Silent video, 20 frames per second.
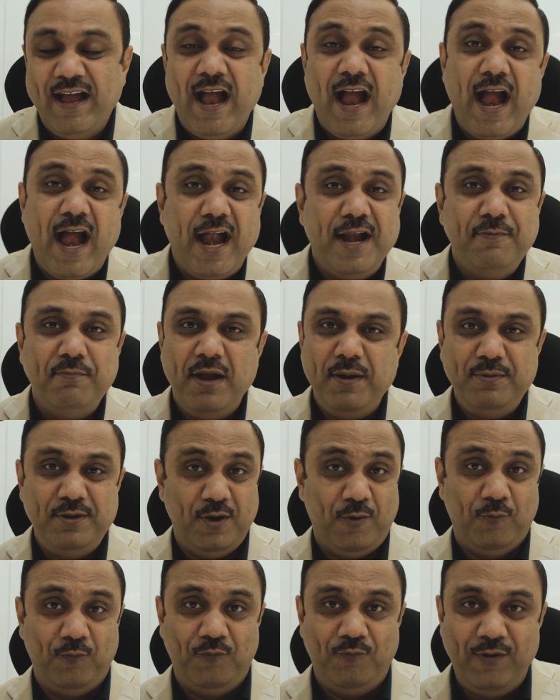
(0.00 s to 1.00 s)
and maybe
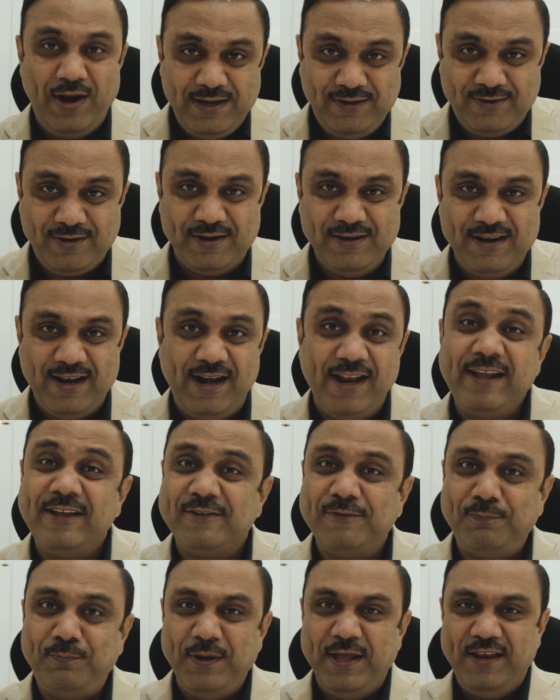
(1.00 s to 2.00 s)
a veteran and
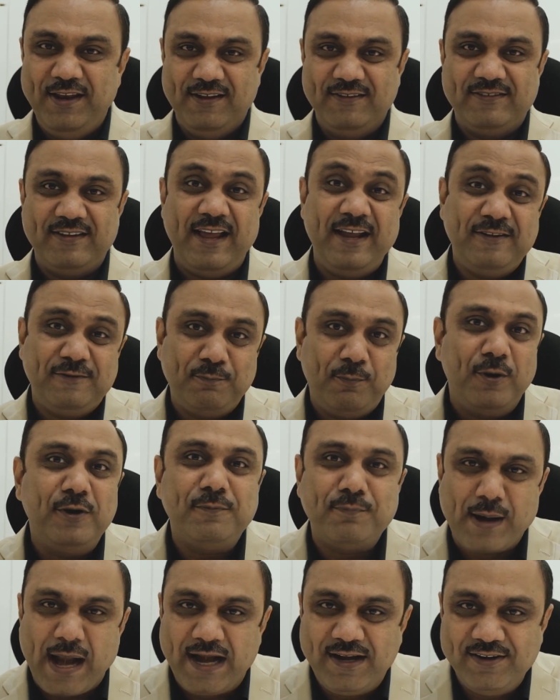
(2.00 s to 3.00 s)
experienced
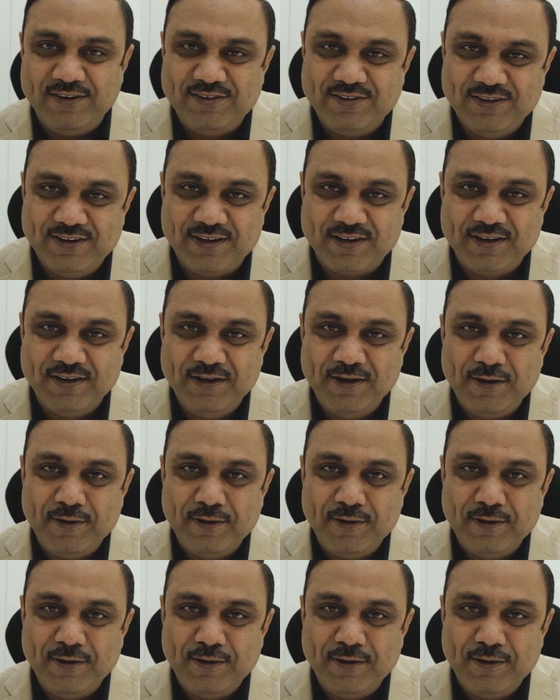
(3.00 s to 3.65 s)
expert practitioner